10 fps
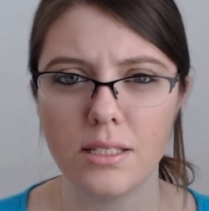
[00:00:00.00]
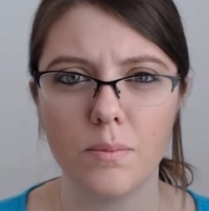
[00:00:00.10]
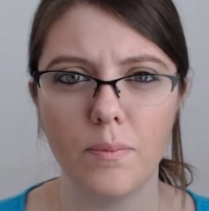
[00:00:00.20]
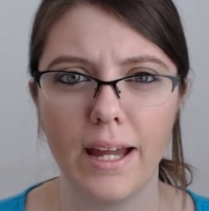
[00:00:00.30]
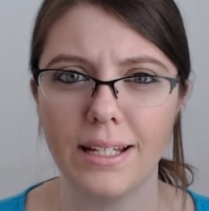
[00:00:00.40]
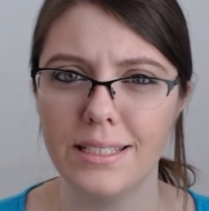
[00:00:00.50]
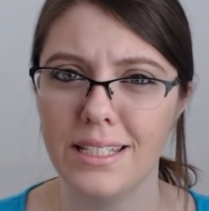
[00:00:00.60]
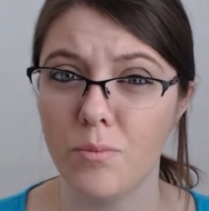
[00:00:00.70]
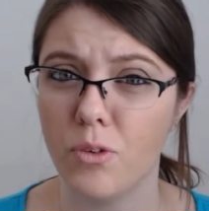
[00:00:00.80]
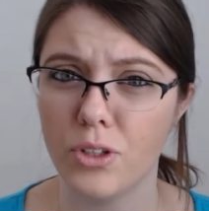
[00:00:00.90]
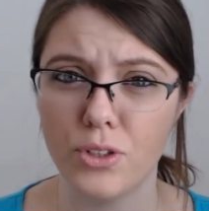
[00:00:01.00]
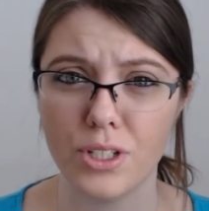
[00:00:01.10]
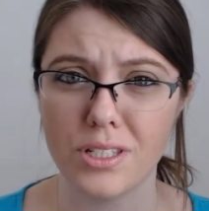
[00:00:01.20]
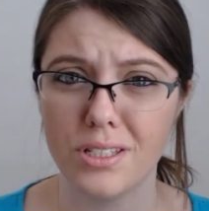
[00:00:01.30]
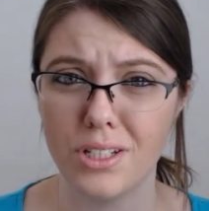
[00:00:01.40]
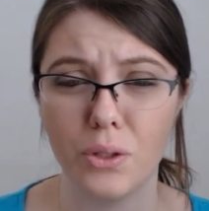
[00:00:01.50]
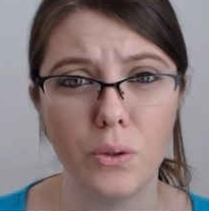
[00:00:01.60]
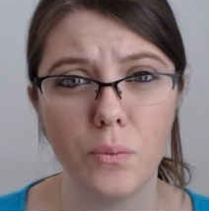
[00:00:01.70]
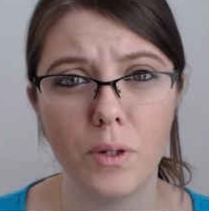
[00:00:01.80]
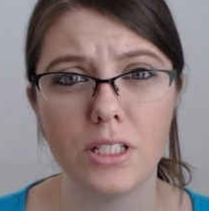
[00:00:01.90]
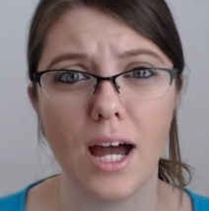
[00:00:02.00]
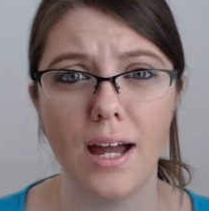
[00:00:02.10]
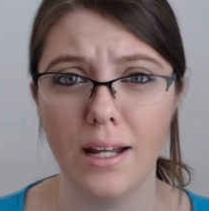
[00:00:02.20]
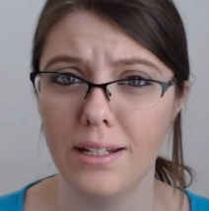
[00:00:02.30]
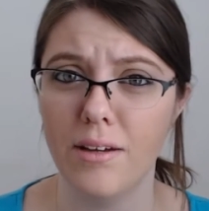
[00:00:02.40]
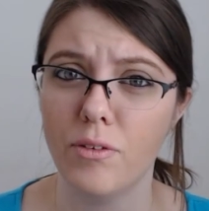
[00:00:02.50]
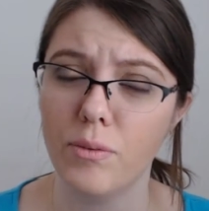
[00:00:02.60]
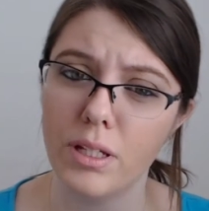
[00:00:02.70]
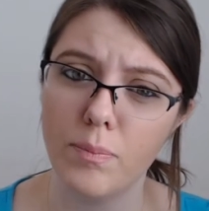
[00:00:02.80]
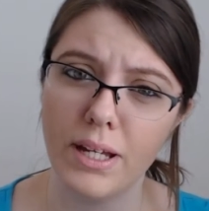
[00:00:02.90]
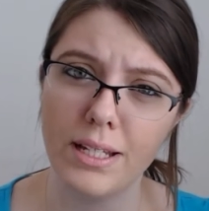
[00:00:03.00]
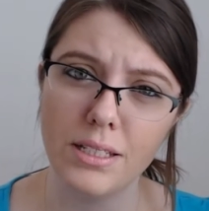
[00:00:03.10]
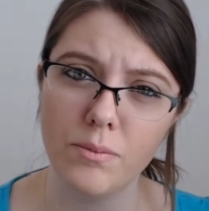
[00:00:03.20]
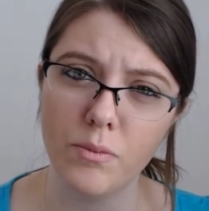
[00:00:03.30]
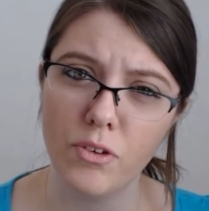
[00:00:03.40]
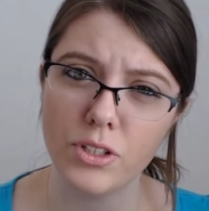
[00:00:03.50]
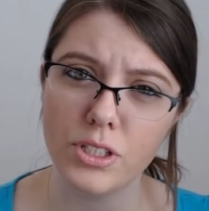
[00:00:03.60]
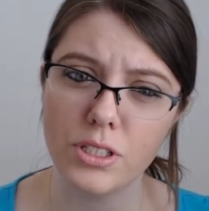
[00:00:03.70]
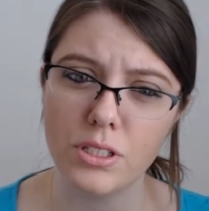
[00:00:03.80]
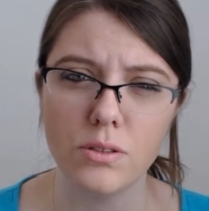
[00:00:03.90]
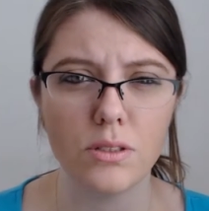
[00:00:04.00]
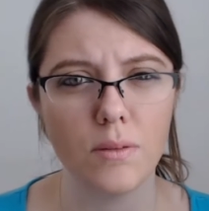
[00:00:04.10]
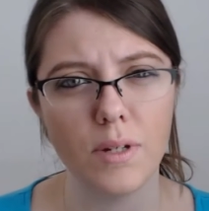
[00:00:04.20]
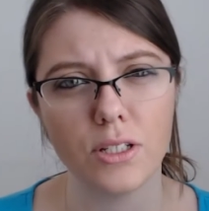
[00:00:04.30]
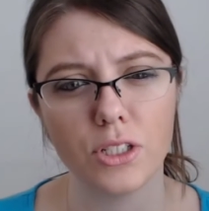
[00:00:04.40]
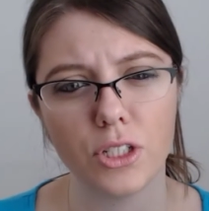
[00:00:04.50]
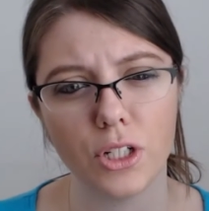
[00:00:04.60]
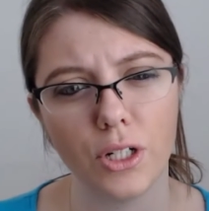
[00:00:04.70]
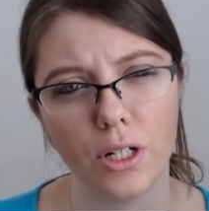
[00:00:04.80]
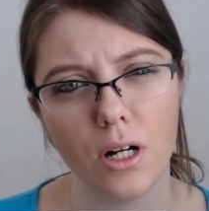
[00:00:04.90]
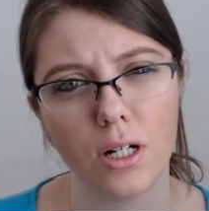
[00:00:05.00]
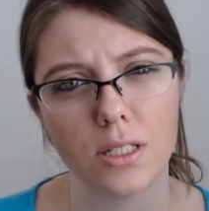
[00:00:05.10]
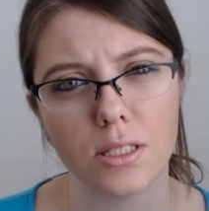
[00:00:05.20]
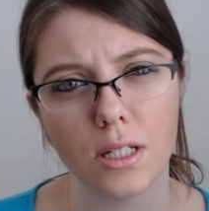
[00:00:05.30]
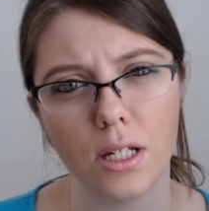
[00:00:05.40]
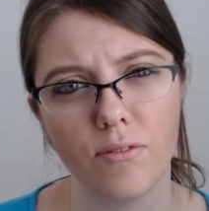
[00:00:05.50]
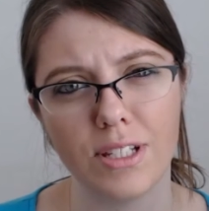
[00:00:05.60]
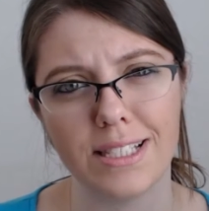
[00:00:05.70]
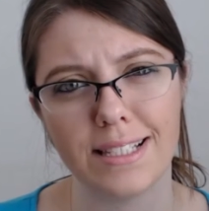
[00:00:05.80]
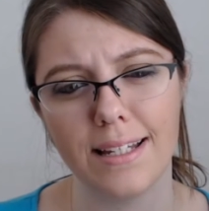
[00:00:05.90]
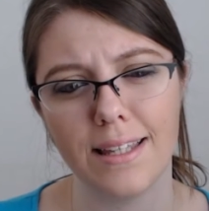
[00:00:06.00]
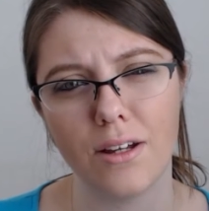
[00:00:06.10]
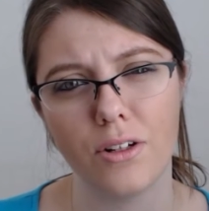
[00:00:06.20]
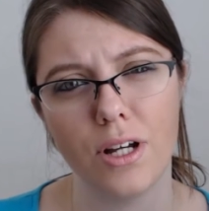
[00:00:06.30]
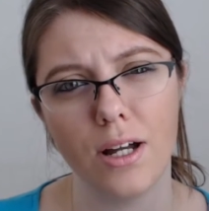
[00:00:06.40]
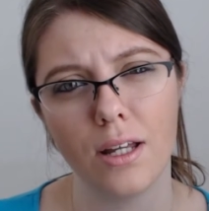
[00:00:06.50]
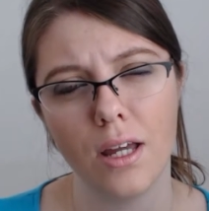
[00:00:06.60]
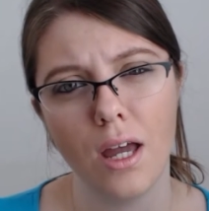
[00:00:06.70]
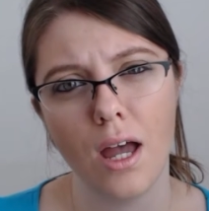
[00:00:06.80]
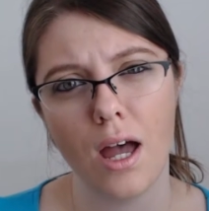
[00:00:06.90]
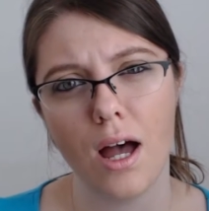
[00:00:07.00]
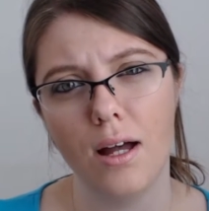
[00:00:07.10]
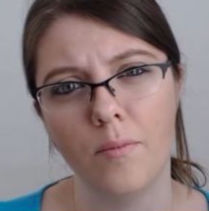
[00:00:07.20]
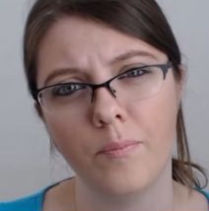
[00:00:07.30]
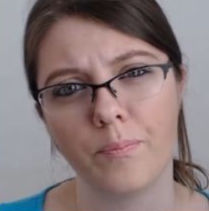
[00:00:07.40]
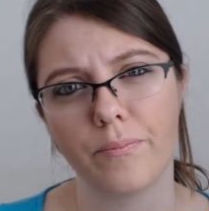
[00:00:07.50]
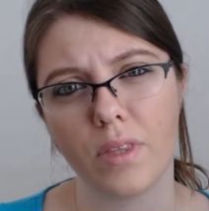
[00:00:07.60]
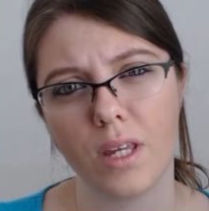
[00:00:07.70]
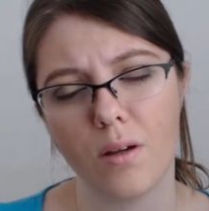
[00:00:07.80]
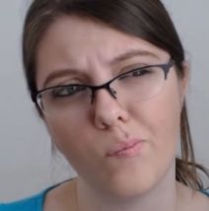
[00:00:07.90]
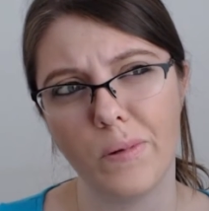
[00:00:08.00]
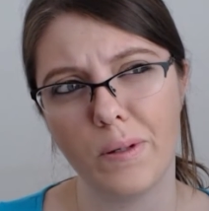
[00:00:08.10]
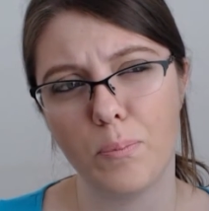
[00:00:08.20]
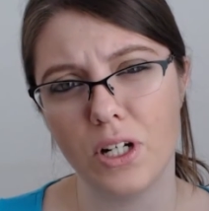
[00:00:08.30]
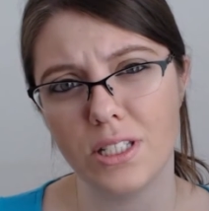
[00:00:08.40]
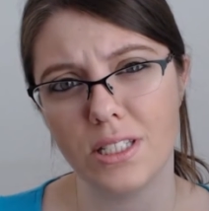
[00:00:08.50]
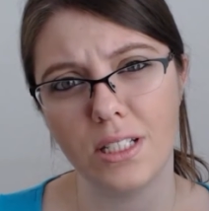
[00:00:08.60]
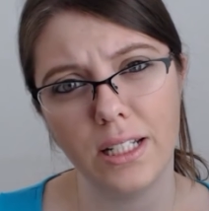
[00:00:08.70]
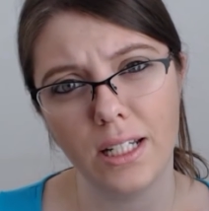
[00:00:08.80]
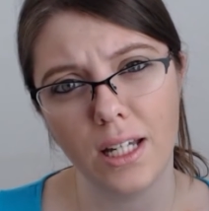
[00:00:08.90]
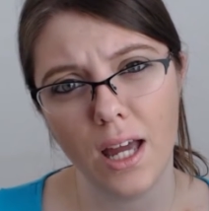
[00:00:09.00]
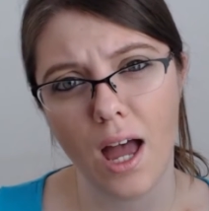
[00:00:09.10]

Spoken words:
it's like Team Fortress 2, which I never really played Team Fortress 2, so I'm not sure honestly if it's like that or not. But personally,